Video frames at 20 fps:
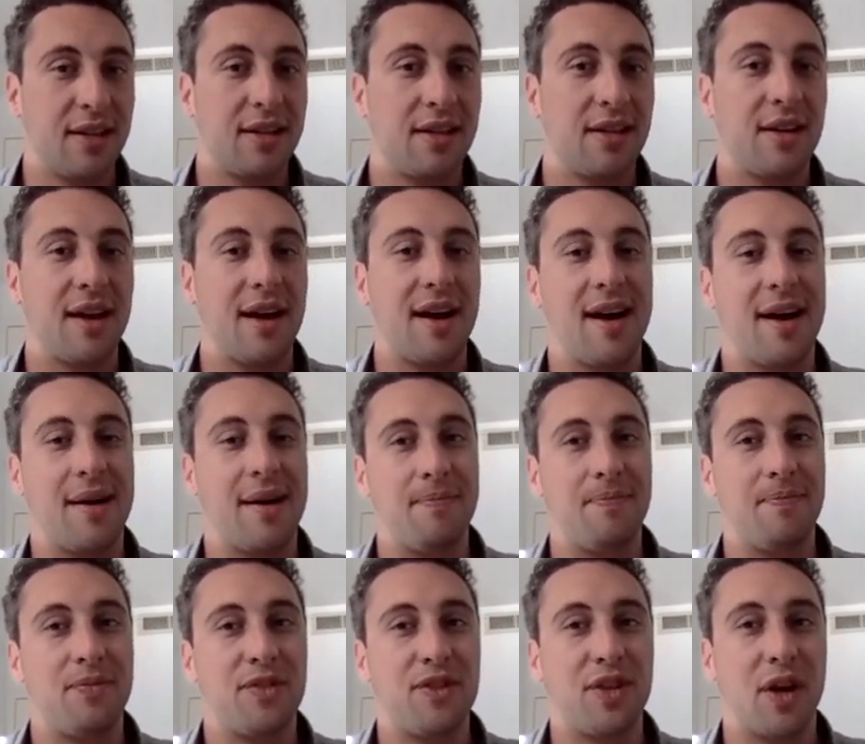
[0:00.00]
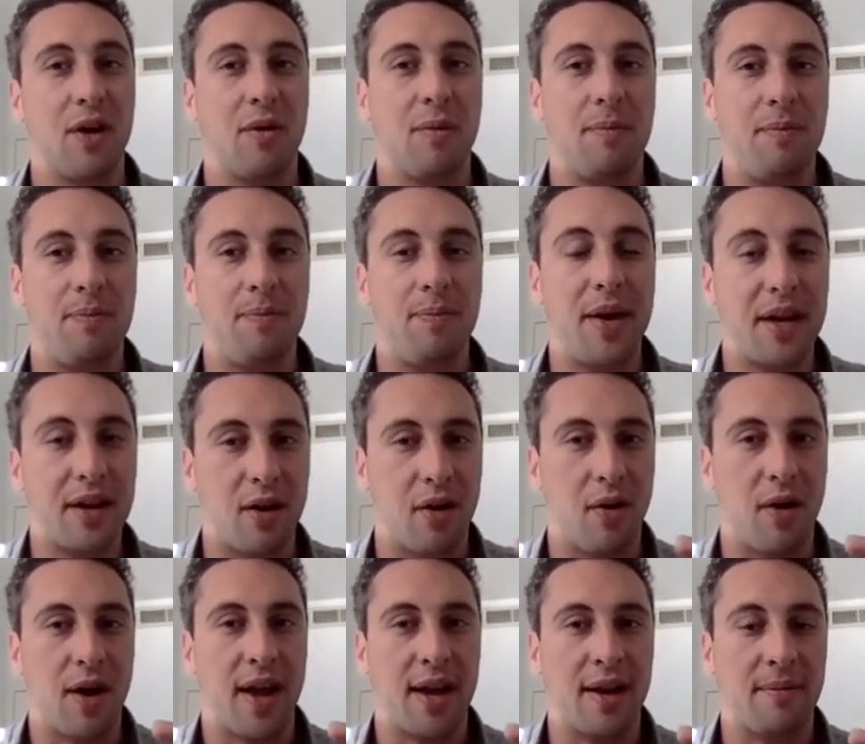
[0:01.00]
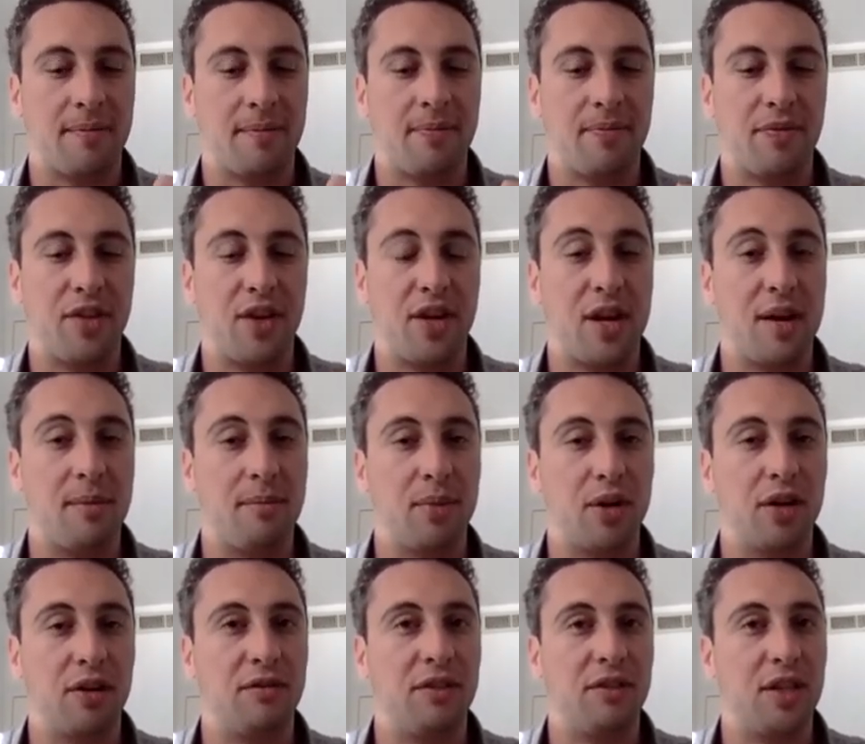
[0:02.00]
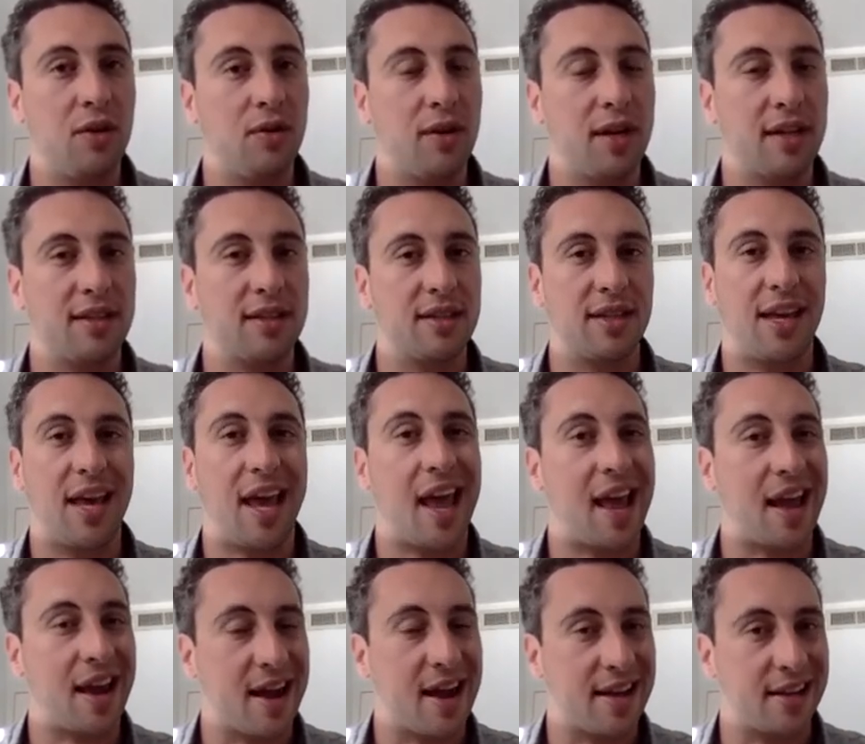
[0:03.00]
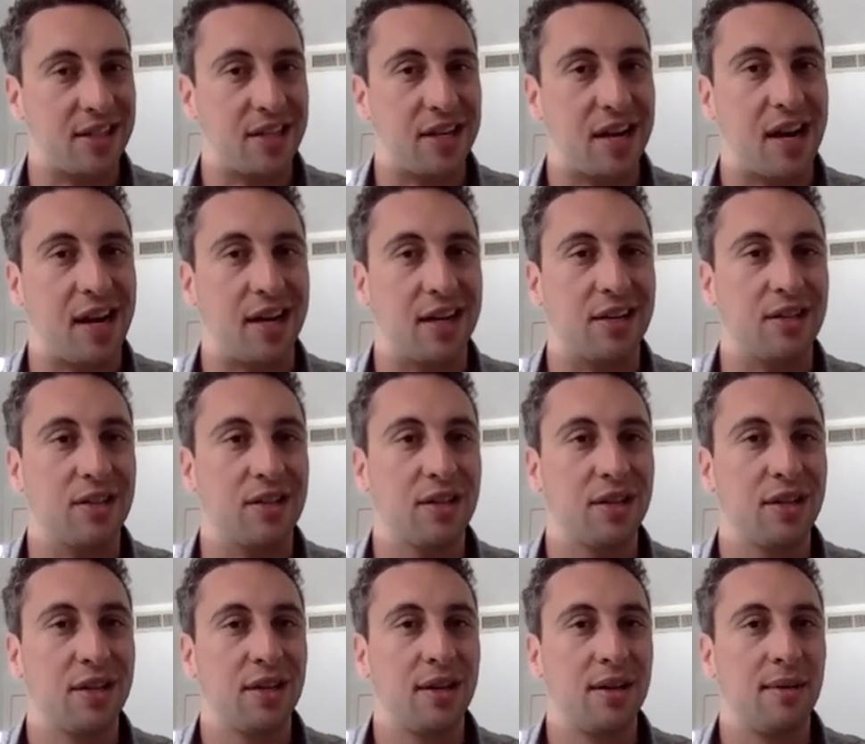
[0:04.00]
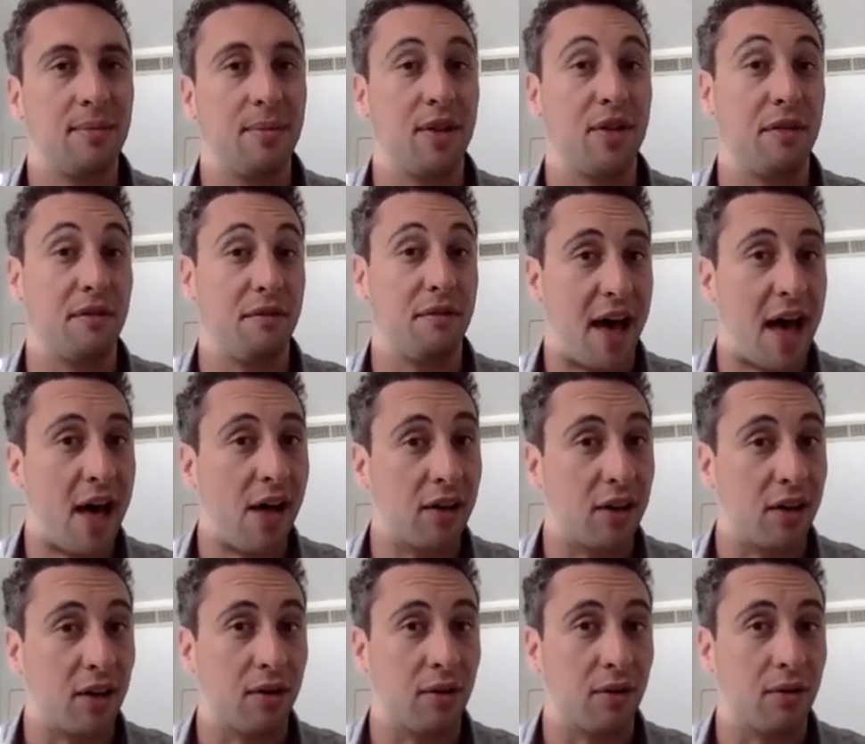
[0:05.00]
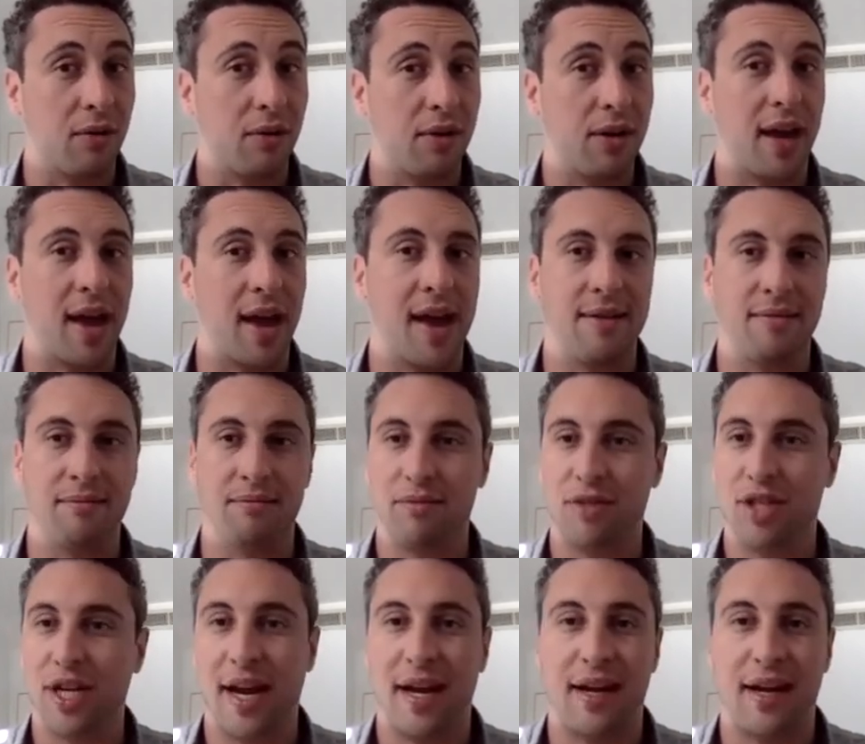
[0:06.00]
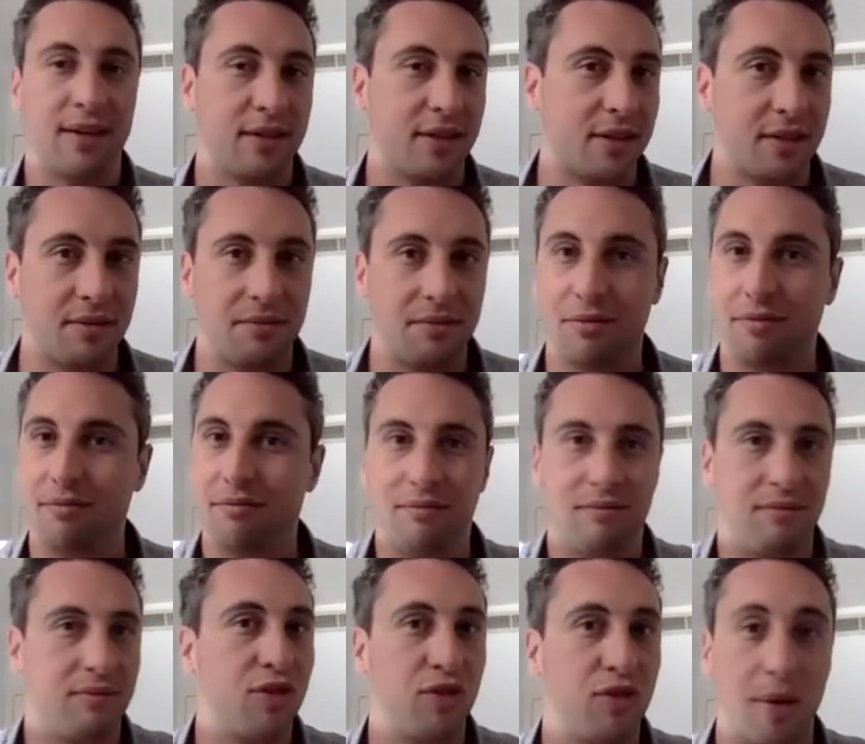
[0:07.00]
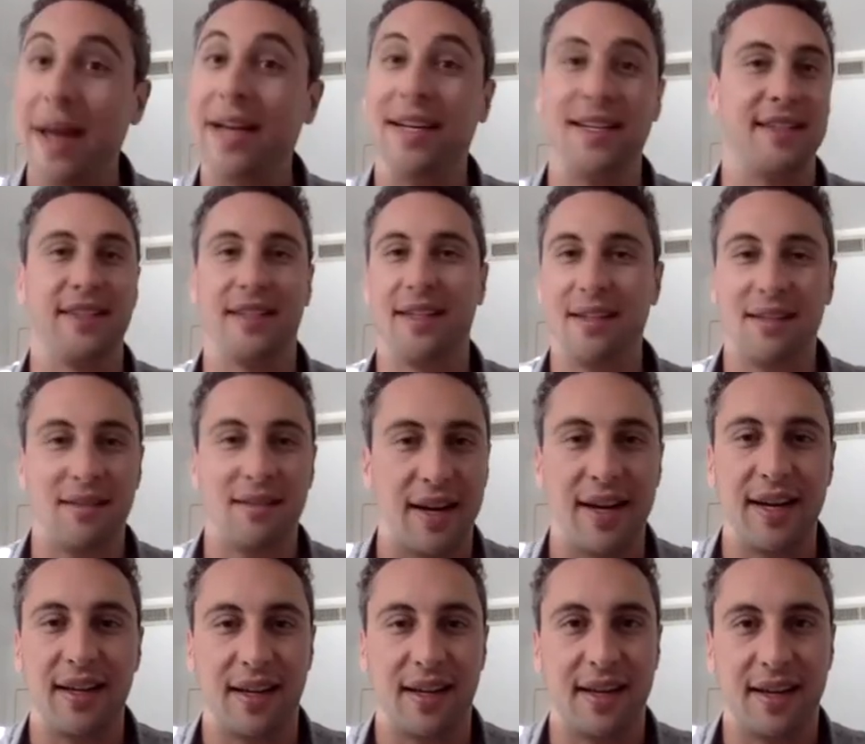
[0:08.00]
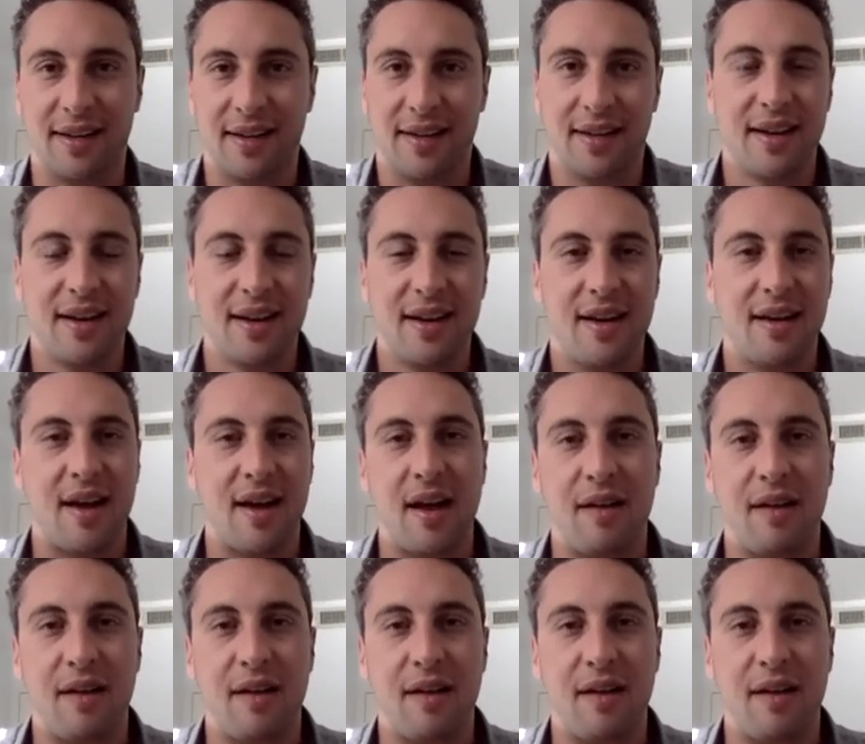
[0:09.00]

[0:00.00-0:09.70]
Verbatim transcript: Wow. Um, so Bitcoin, the number of units cannot change, but the value can change tremendously, right? Like mm-hmm.